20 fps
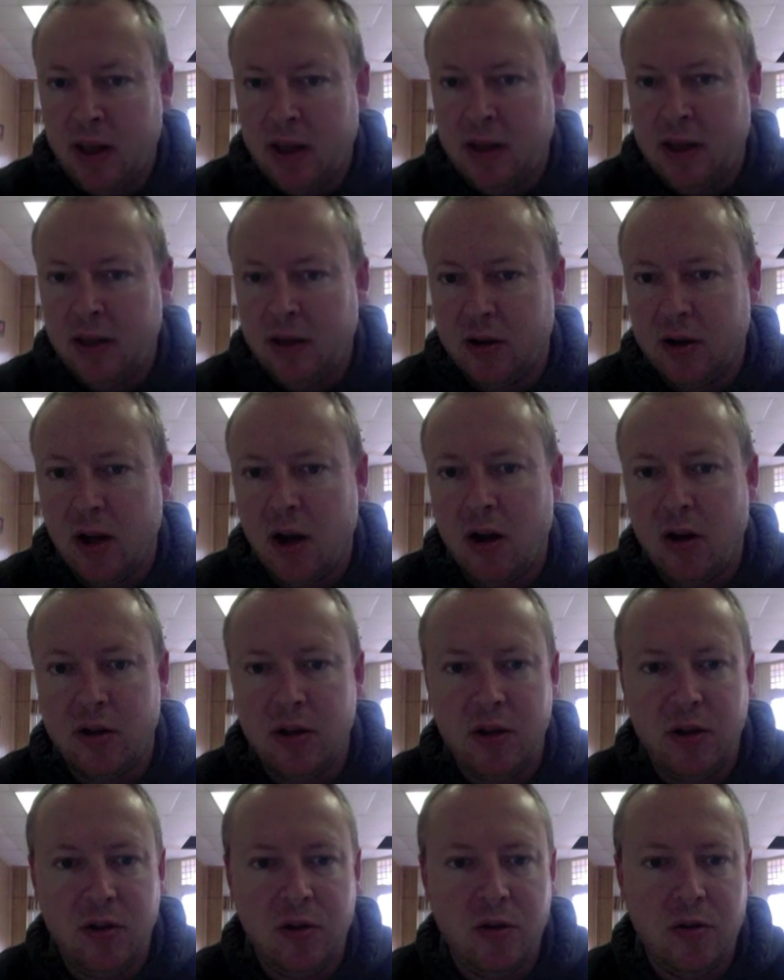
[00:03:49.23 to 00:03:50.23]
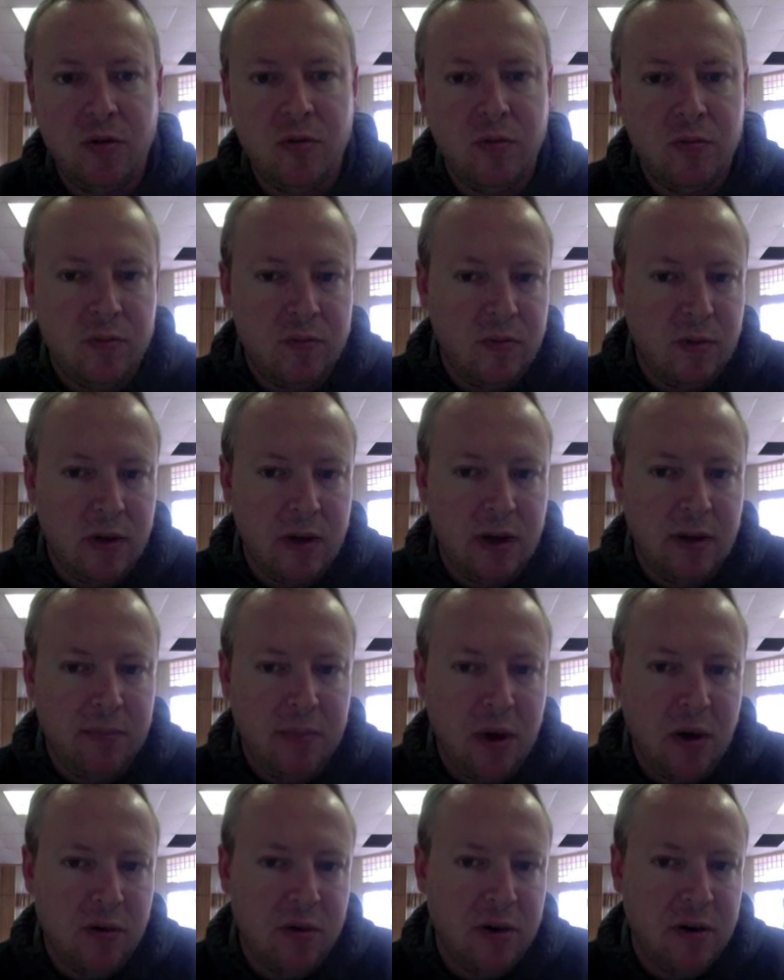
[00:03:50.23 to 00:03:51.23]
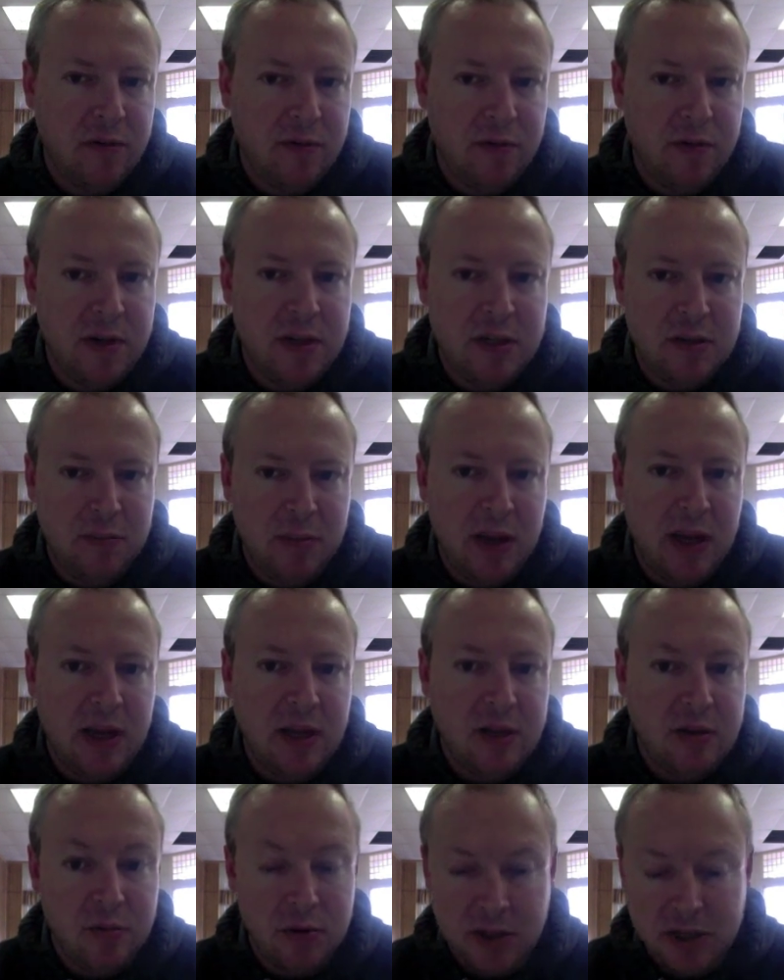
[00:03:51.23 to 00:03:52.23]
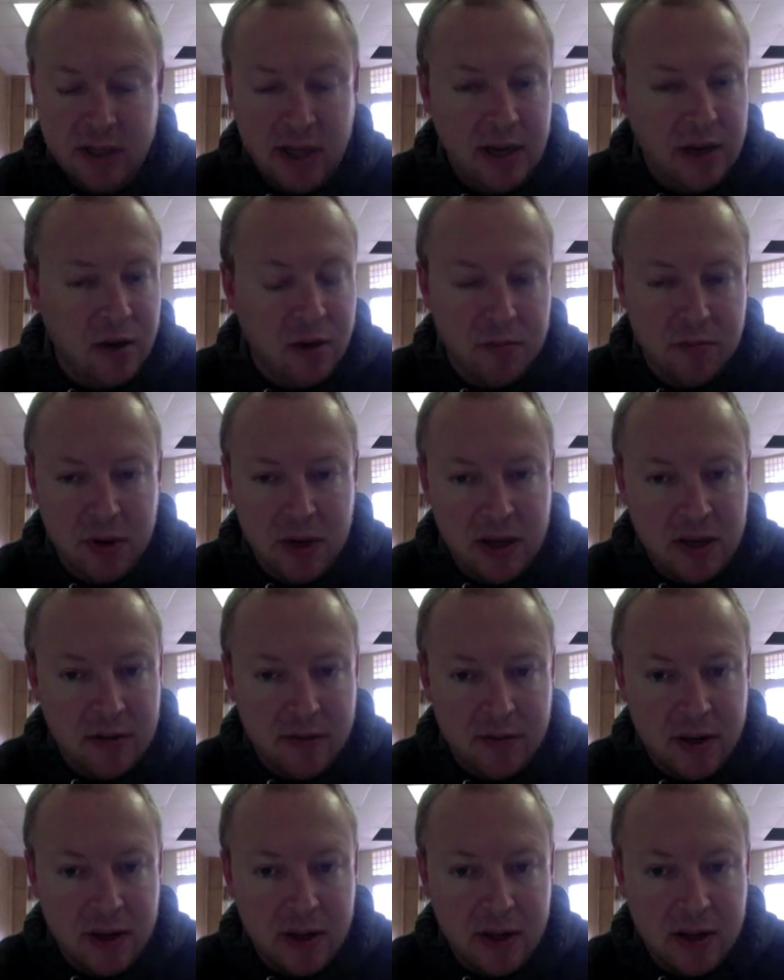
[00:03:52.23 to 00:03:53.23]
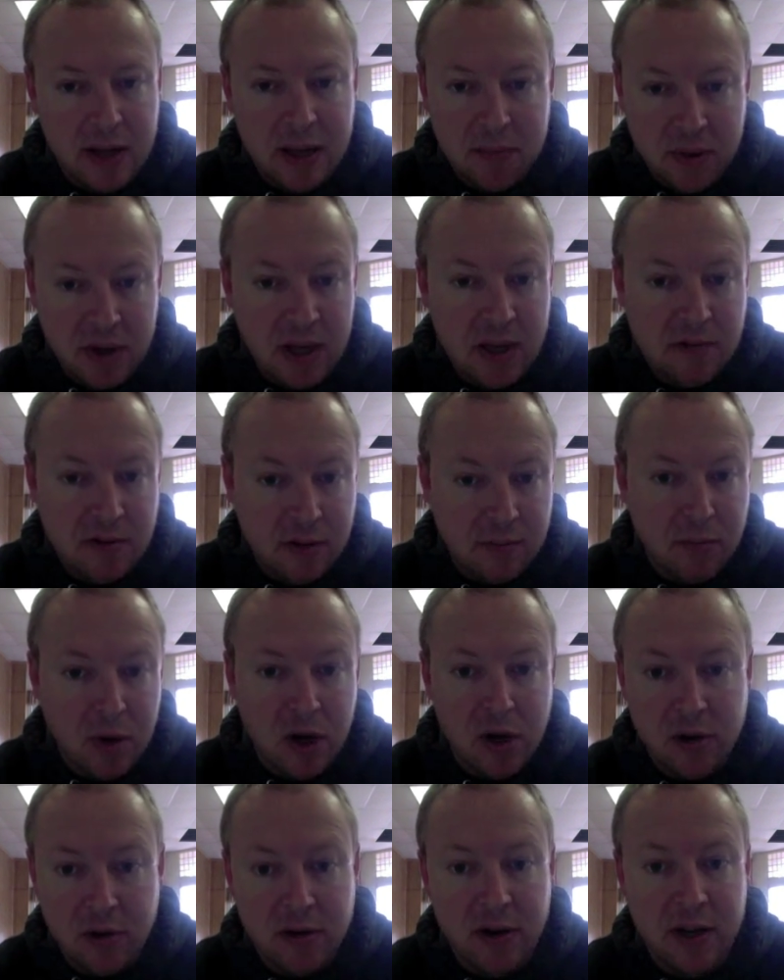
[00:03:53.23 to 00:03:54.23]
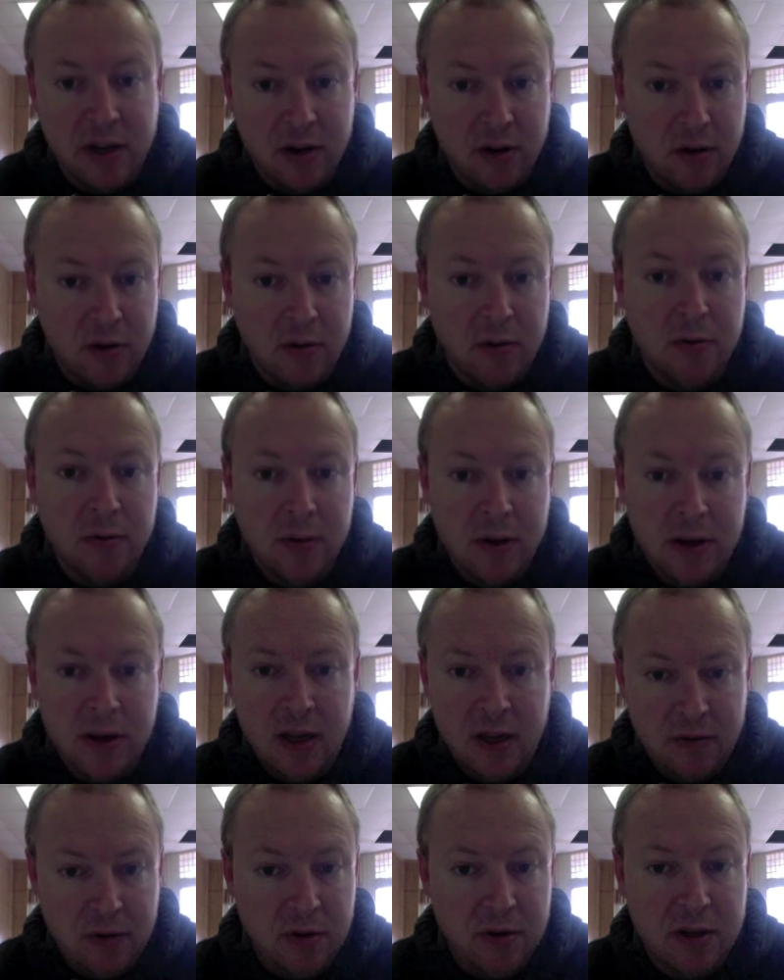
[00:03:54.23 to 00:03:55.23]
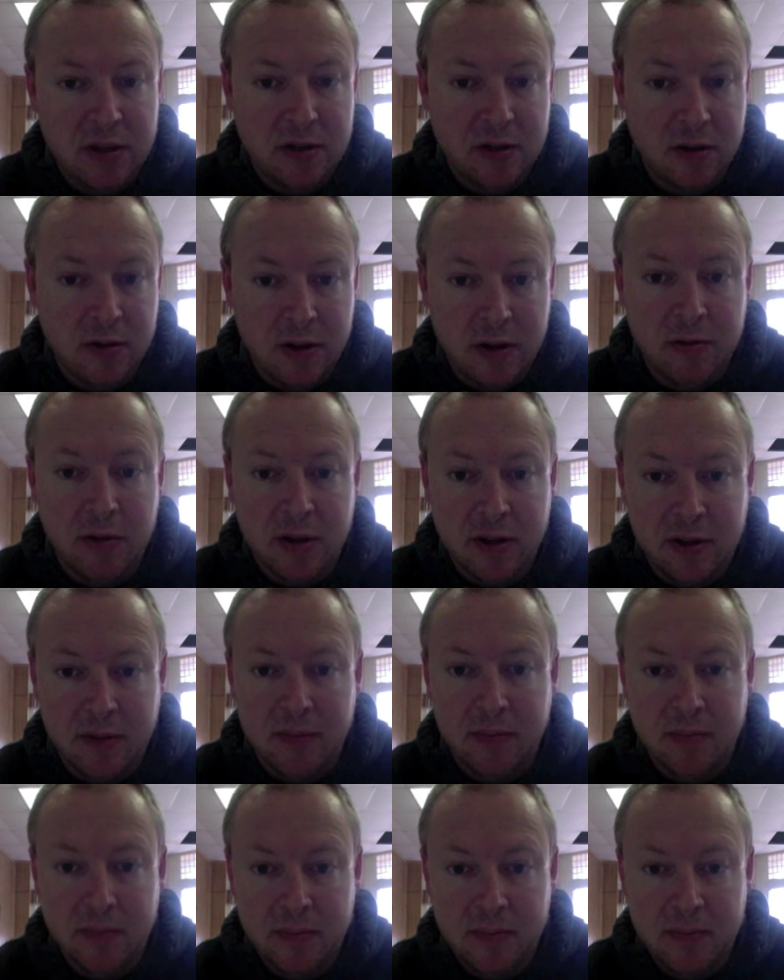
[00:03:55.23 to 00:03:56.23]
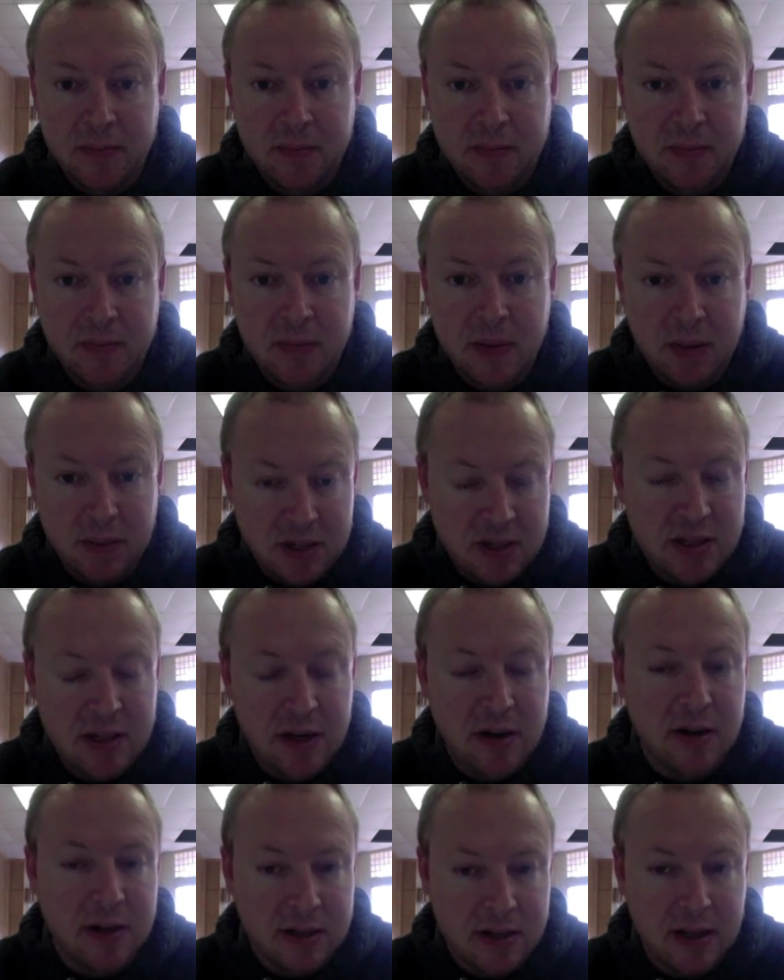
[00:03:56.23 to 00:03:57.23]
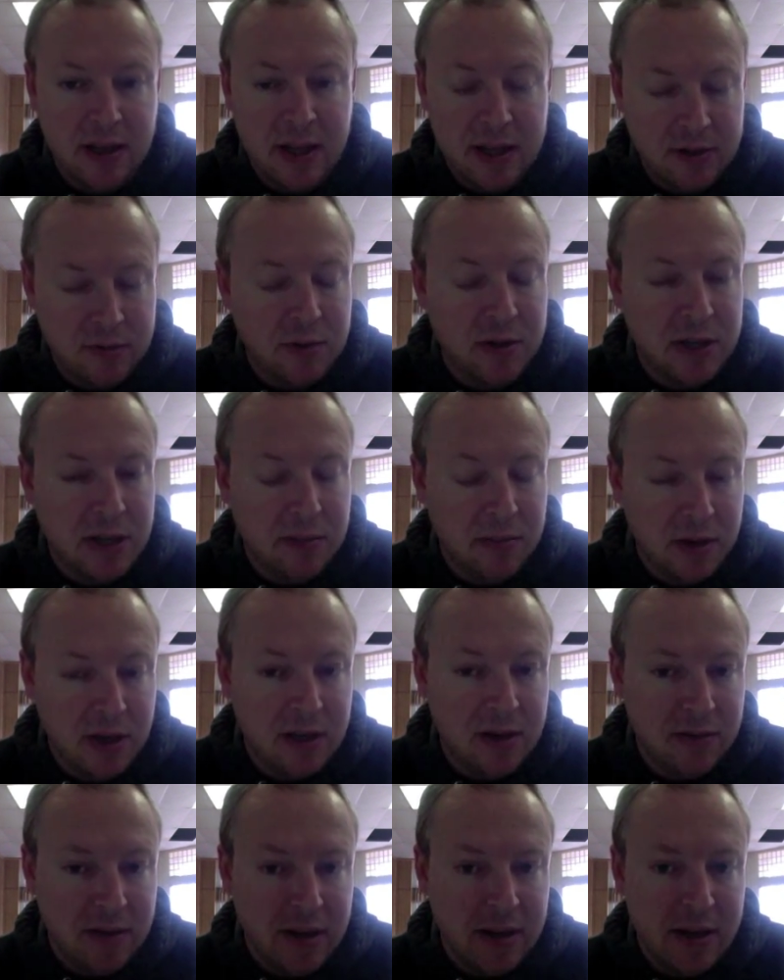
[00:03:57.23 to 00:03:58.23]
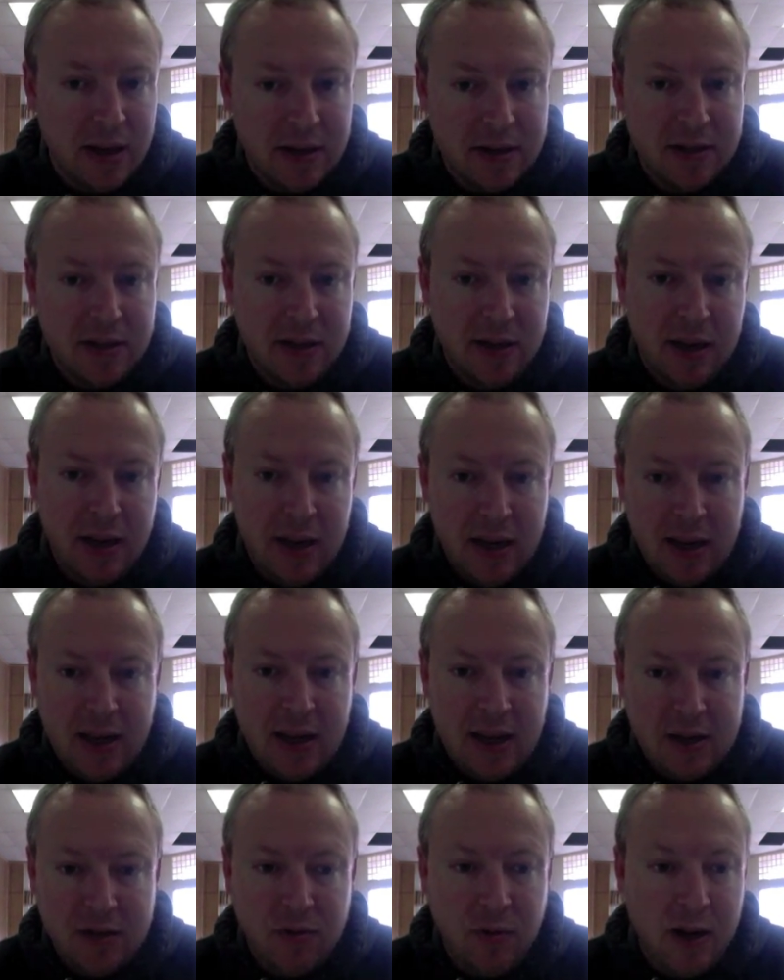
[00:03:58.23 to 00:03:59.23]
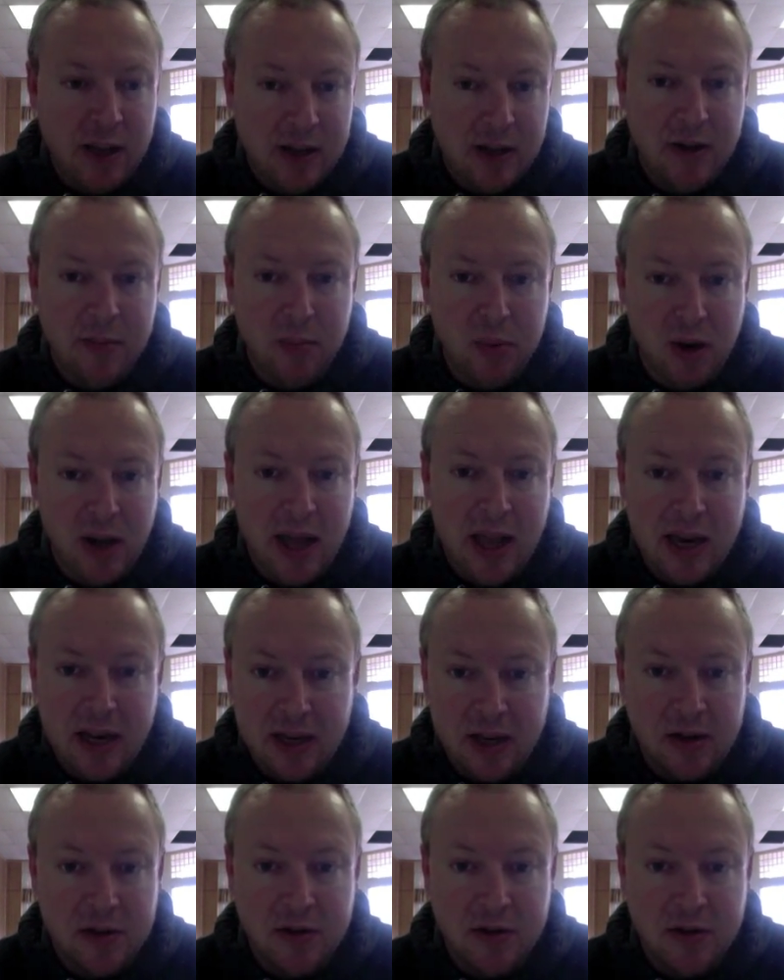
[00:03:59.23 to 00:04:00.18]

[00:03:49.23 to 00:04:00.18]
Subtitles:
They'll call you an opponent of free speech, which they don't believe in. They believe in murdering you if you disagree with them. I mean, seriously, that's what they believe in. That's why they're planning their